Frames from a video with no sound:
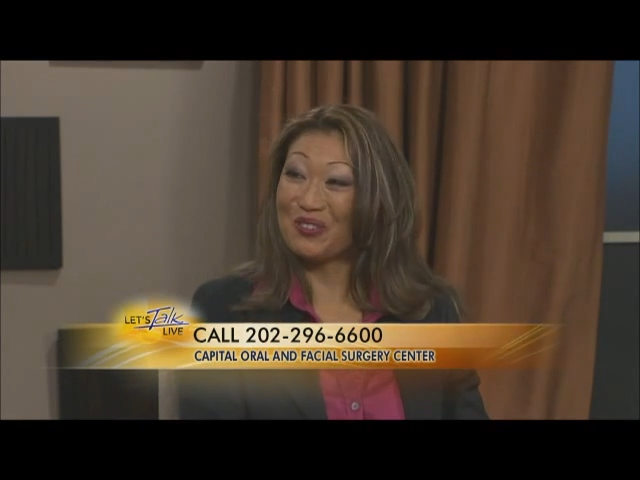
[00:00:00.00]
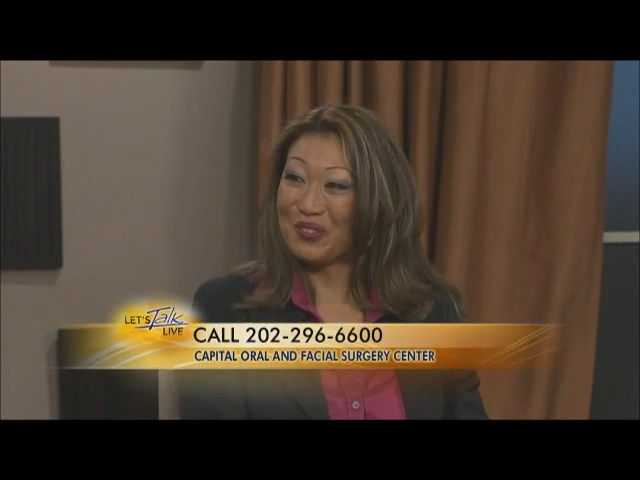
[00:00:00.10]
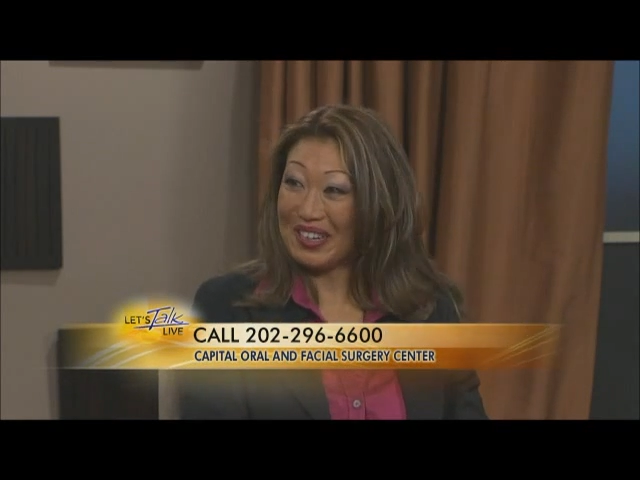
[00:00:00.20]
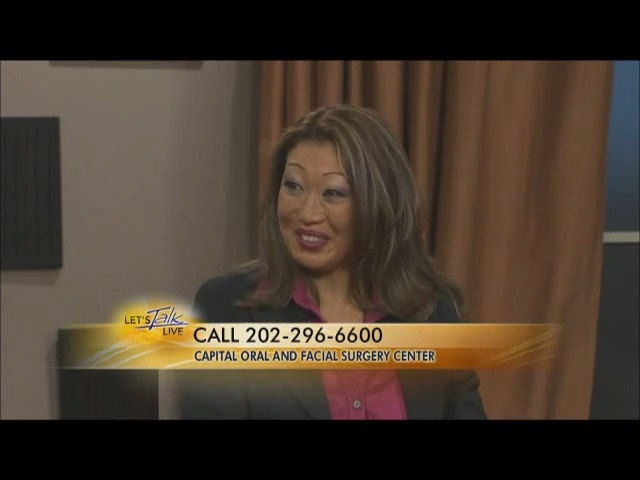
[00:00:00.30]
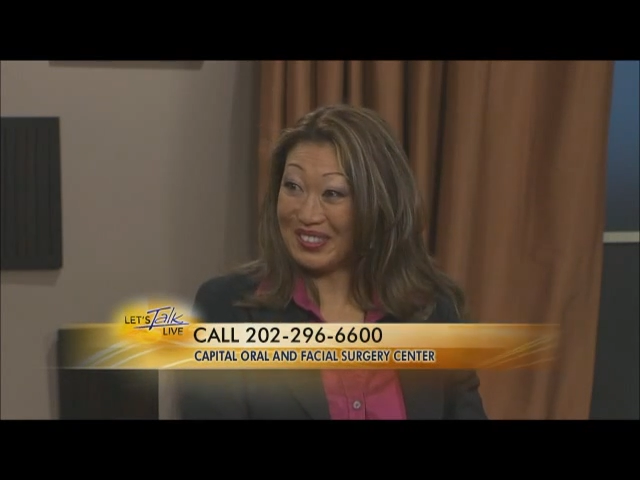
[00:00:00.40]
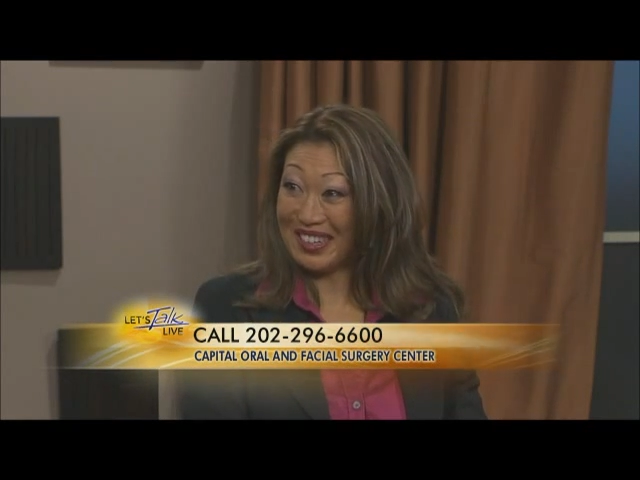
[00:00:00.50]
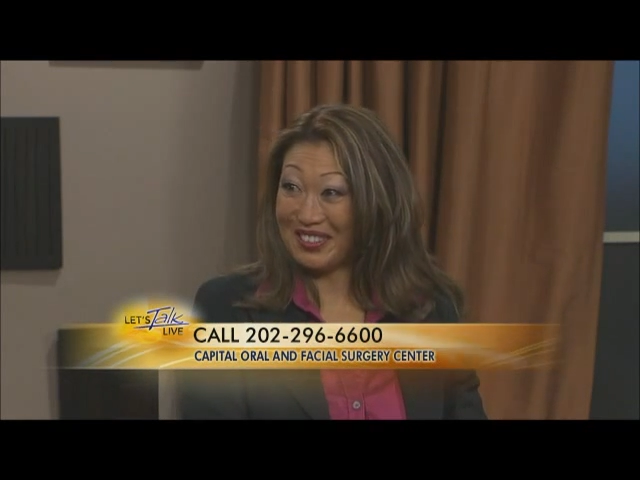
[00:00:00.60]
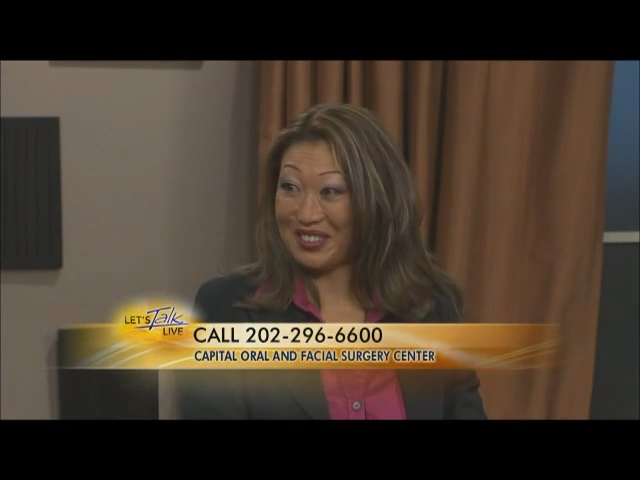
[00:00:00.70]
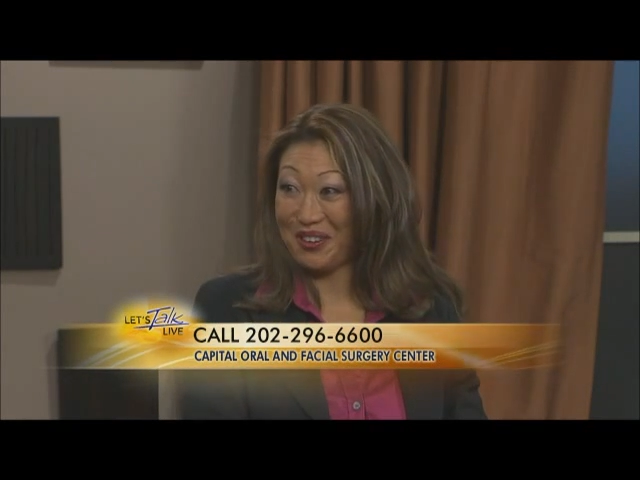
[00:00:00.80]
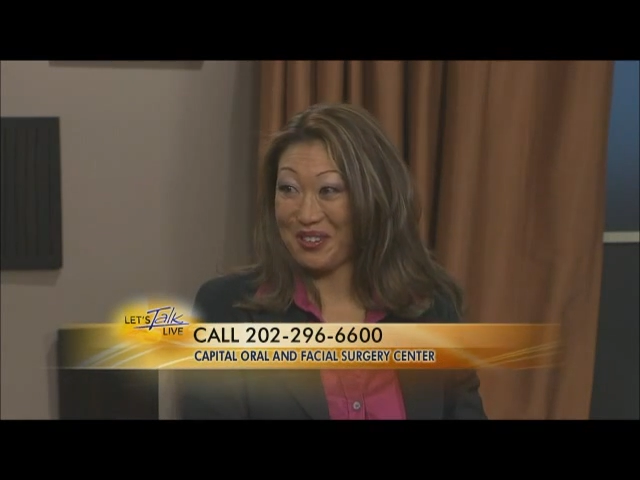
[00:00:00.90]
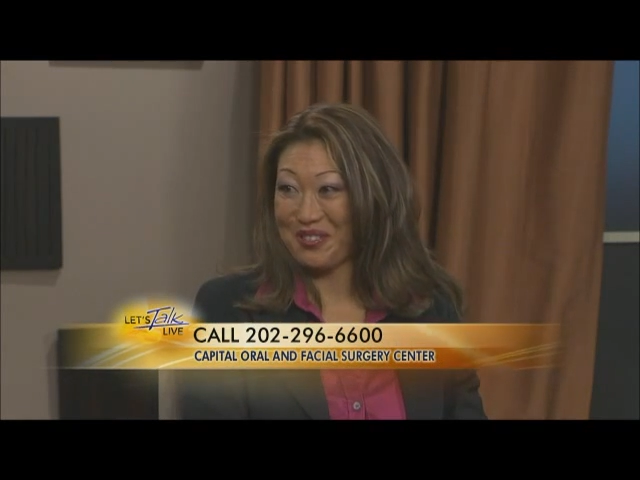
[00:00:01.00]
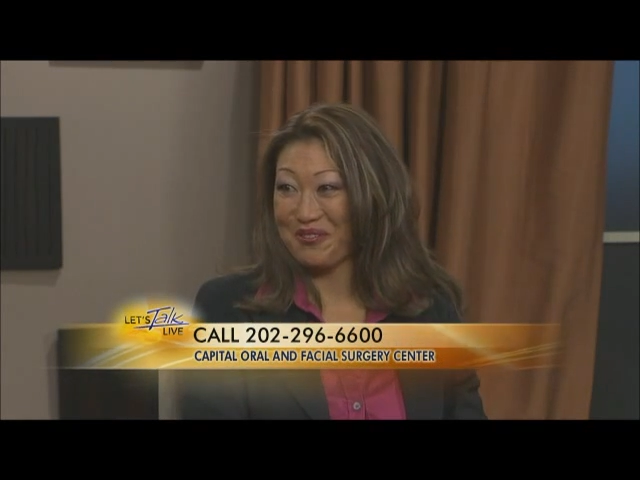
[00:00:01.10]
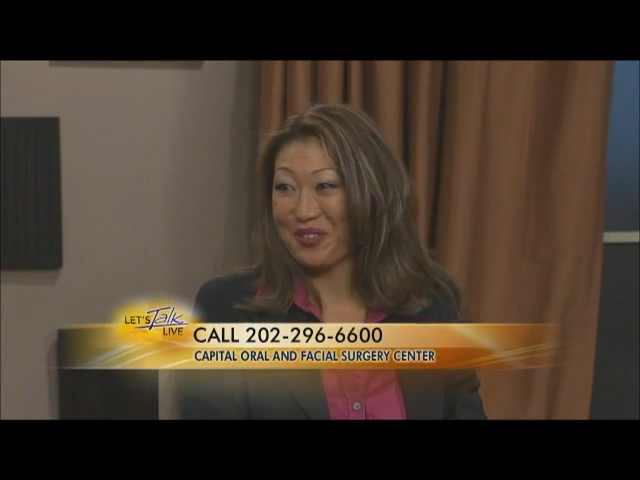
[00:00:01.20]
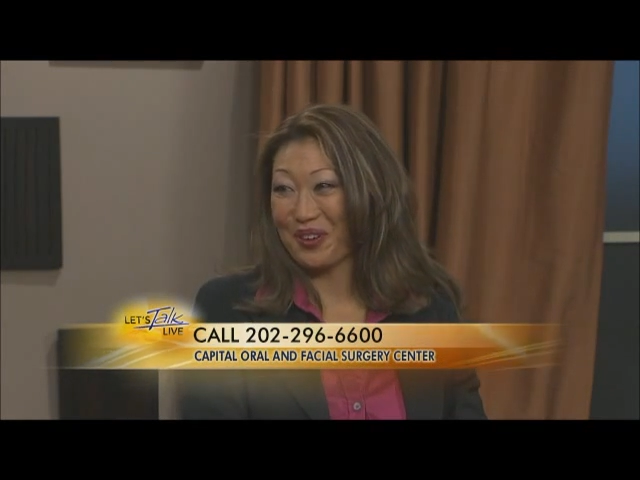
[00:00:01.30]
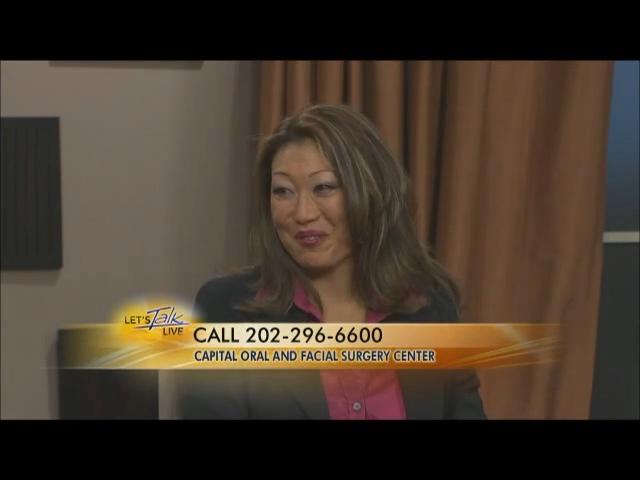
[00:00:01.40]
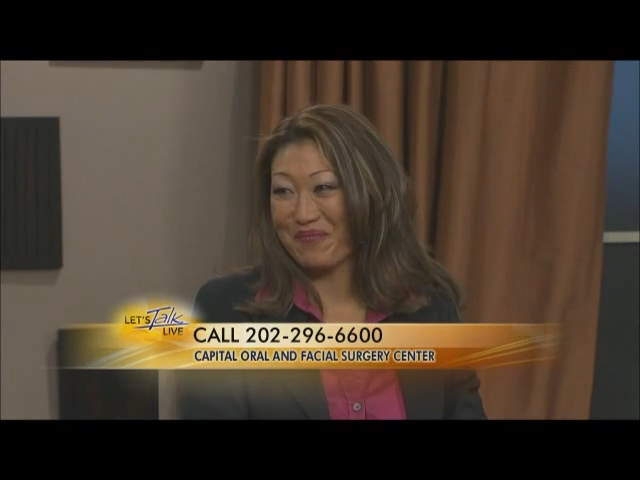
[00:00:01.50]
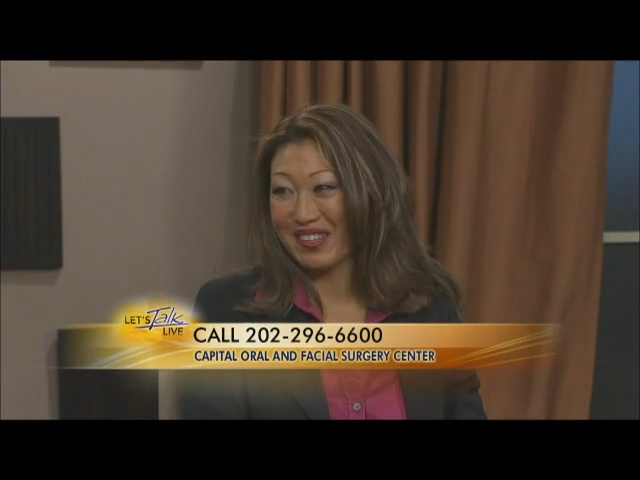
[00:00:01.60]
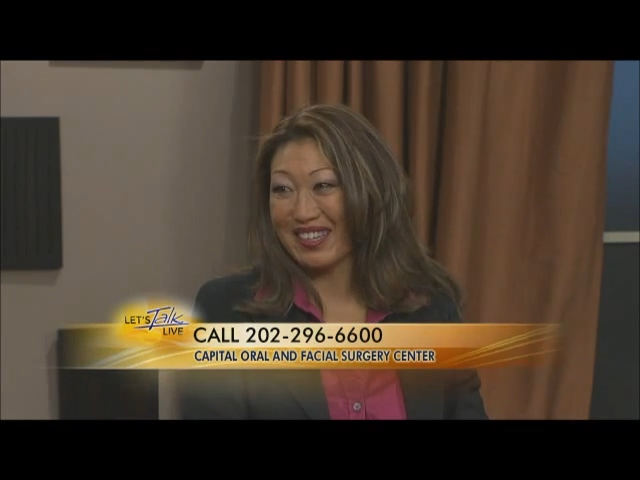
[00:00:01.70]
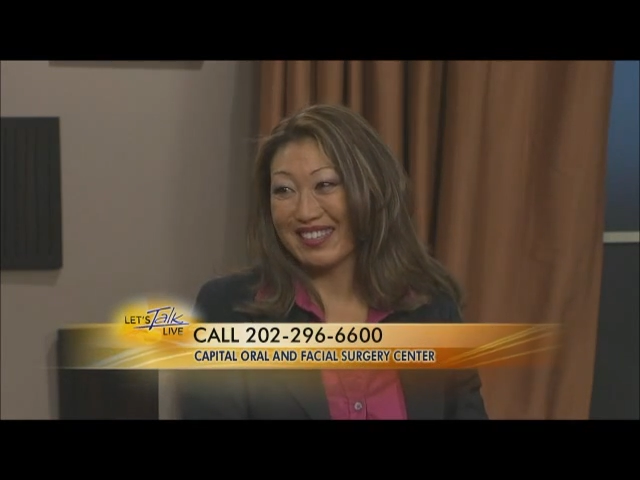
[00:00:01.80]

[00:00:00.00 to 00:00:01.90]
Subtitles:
little wrinkles that are starting to form.